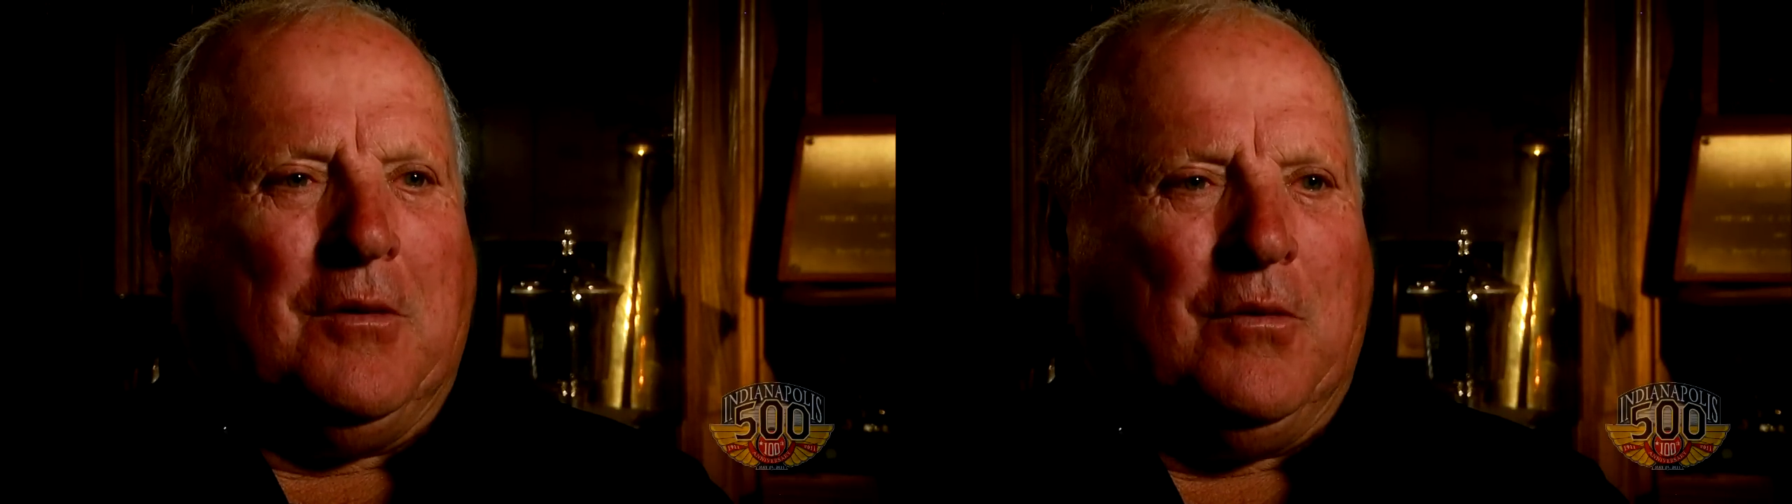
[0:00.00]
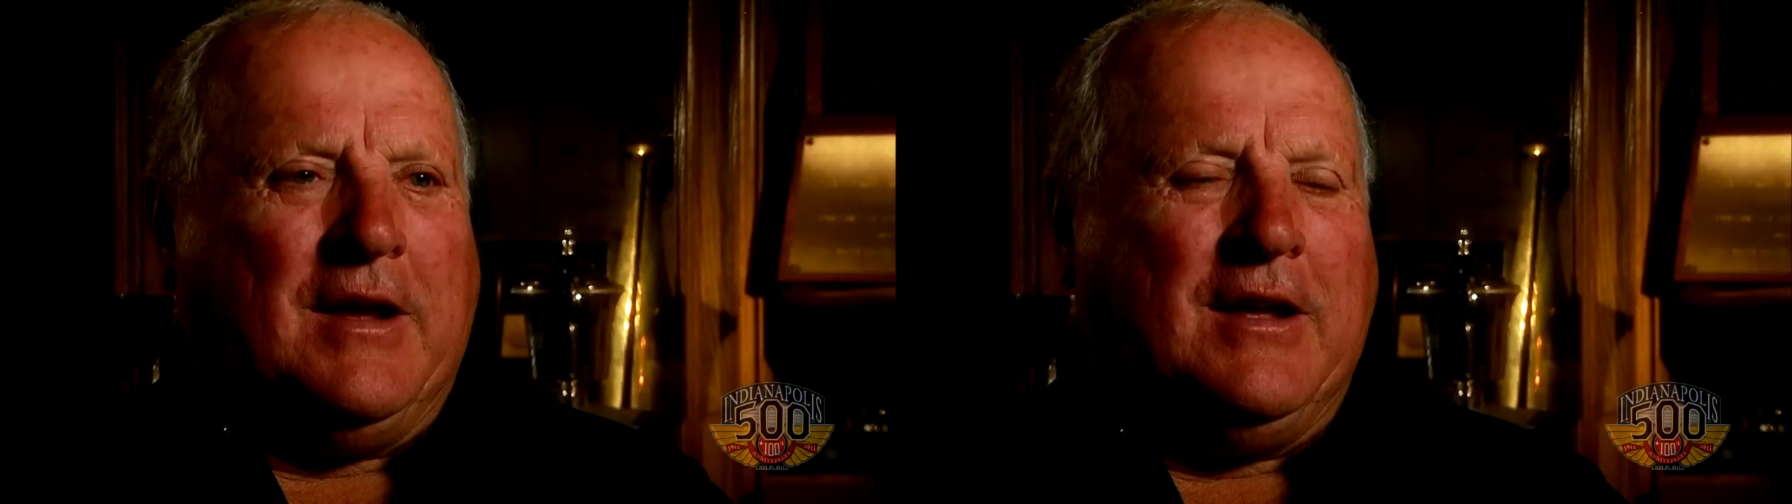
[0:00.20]

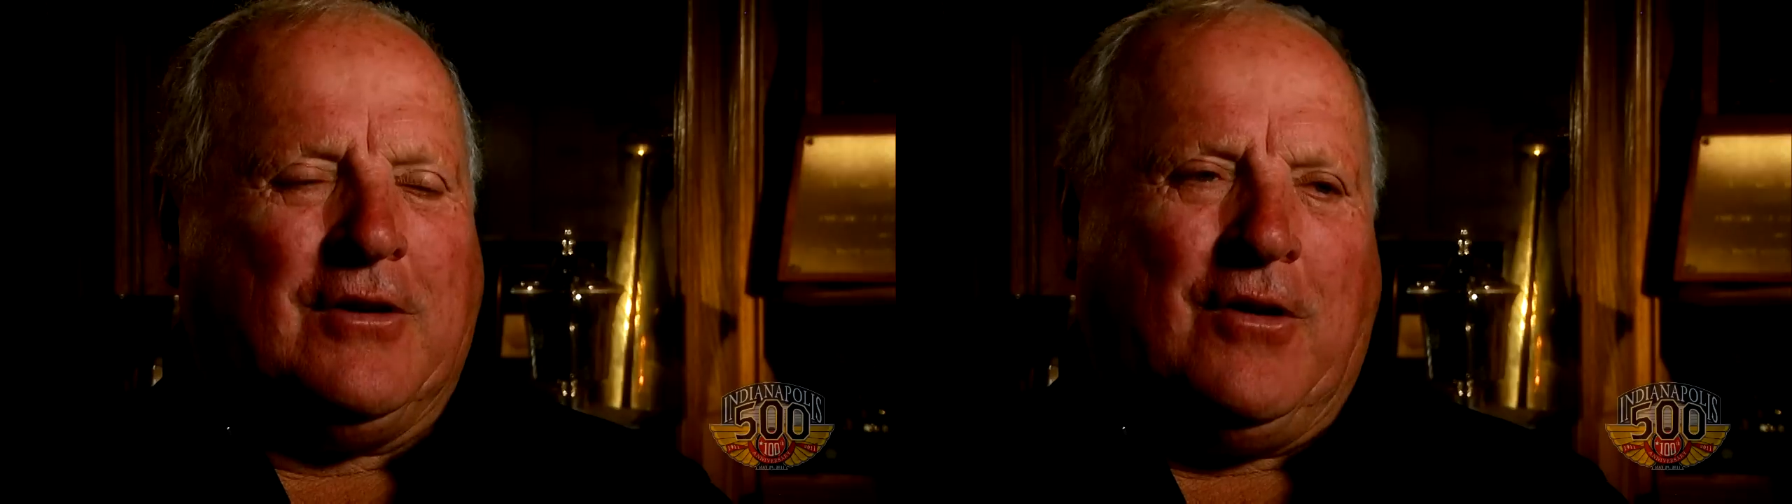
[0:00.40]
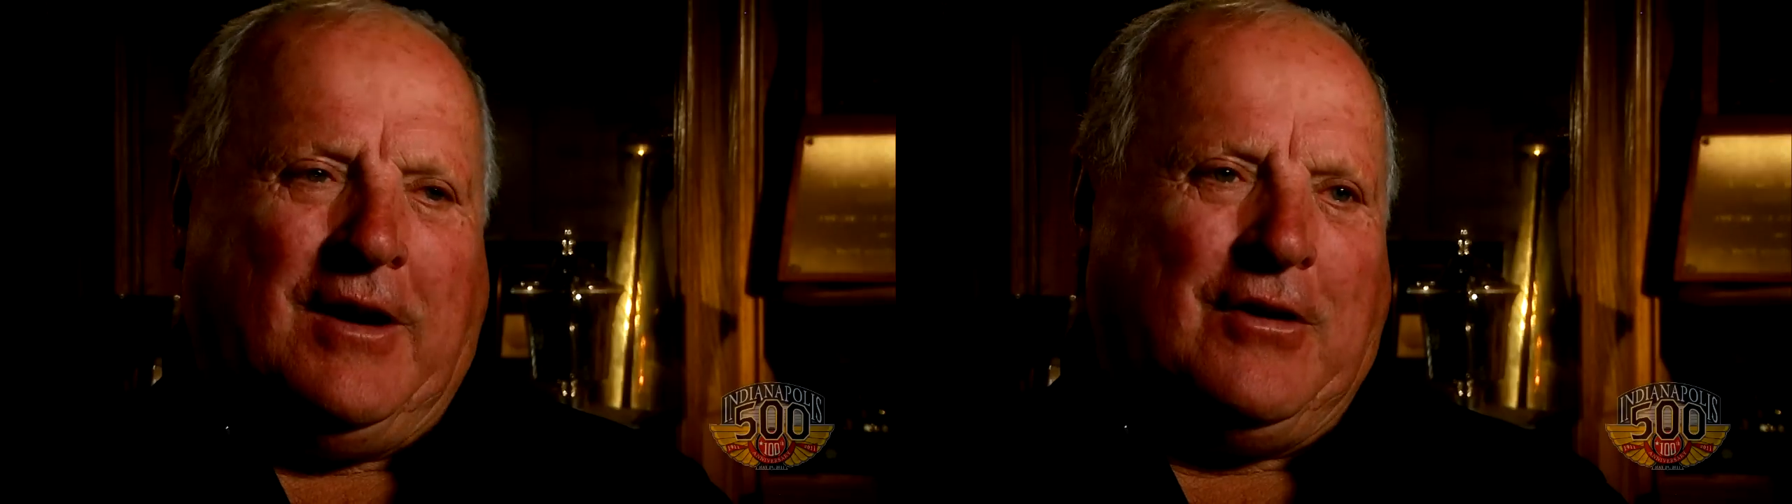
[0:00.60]
Well, he had
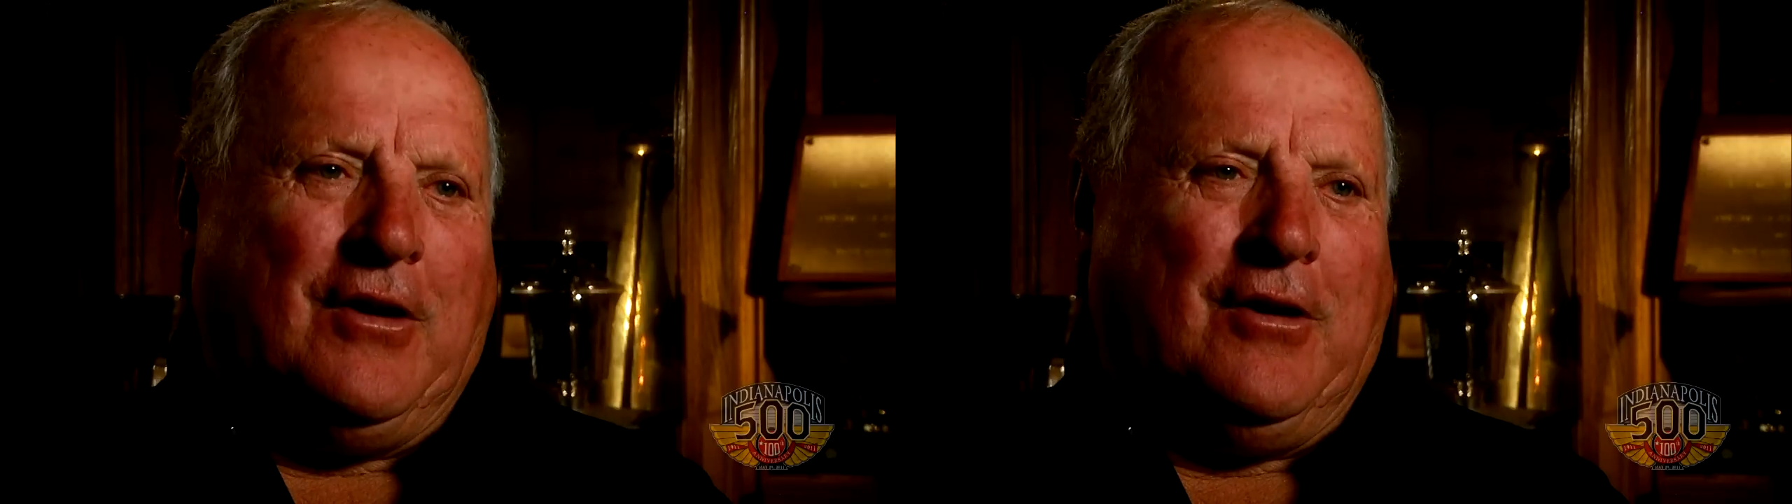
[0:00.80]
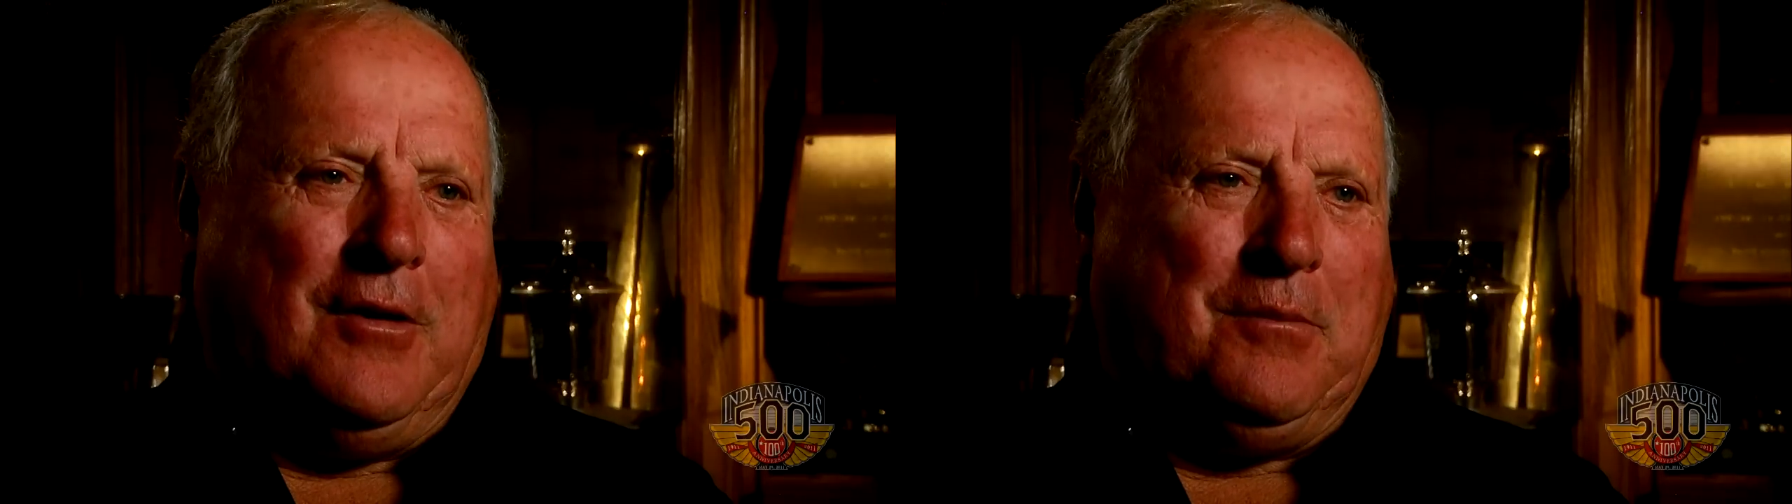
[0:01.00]
already
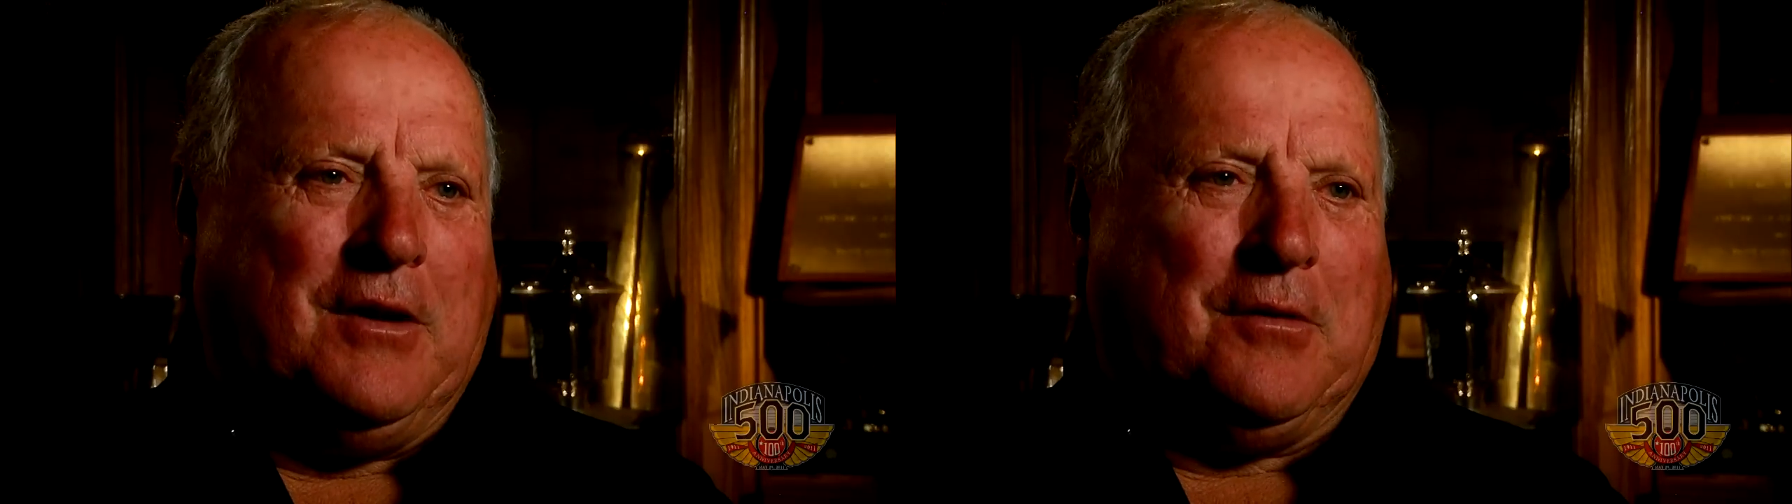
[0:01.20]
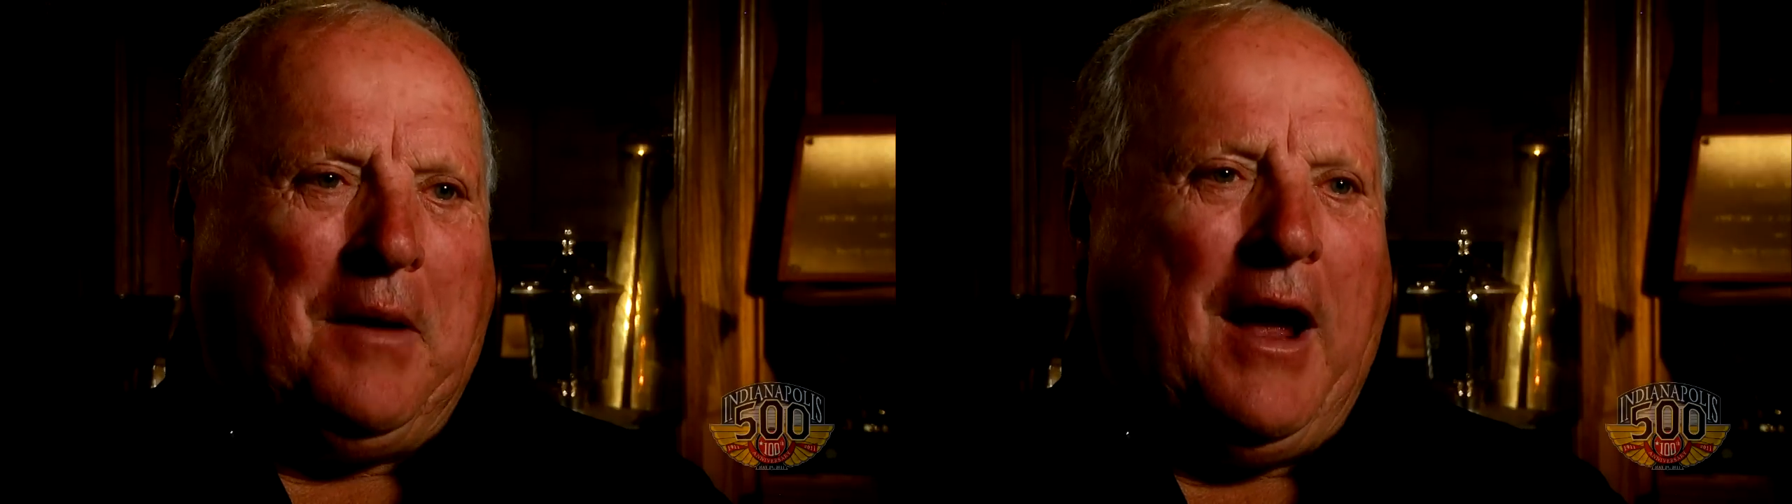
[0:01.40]
turned up
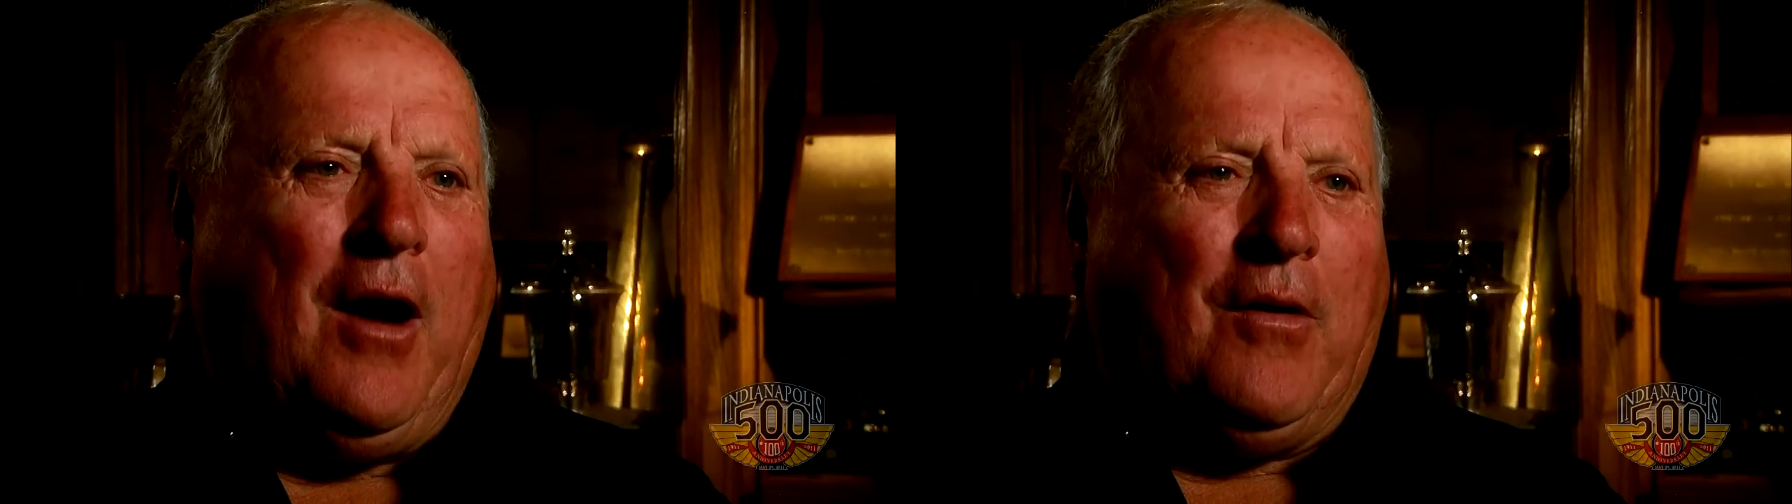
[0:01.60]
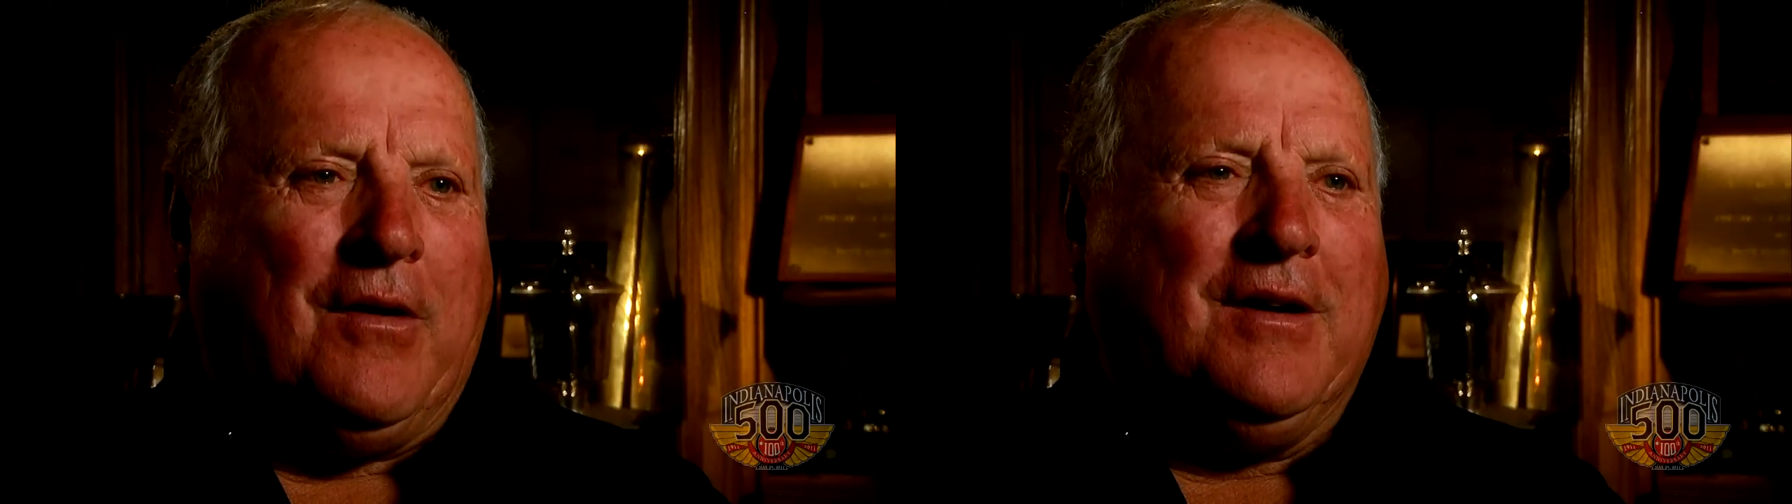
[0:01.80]
his
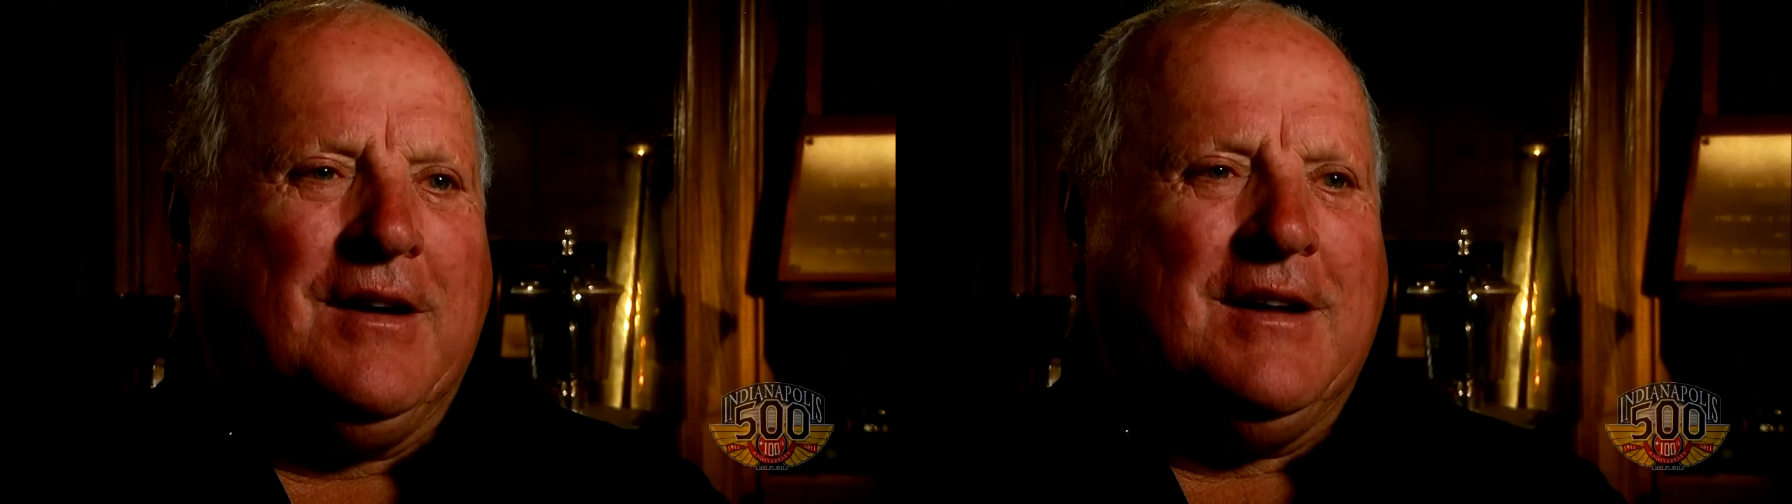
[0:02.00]
power,